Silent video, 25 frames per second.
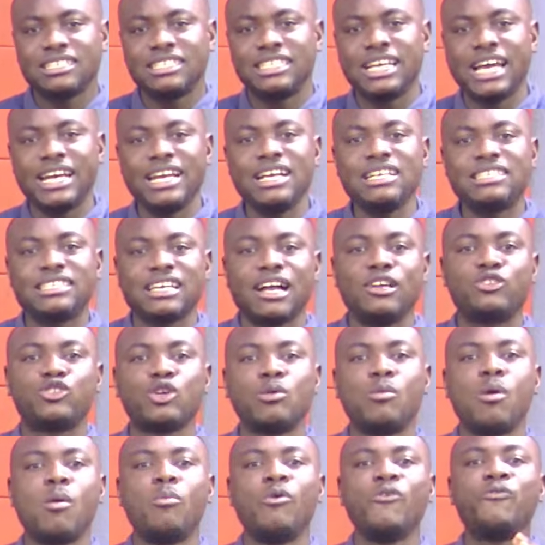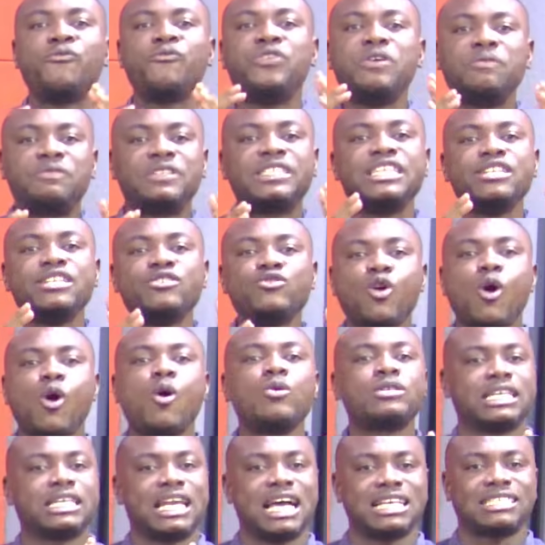Gittens Sancho will move 15
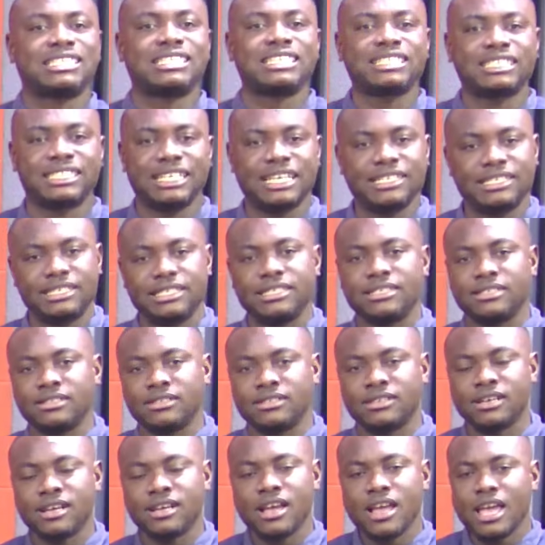goals and assists this season,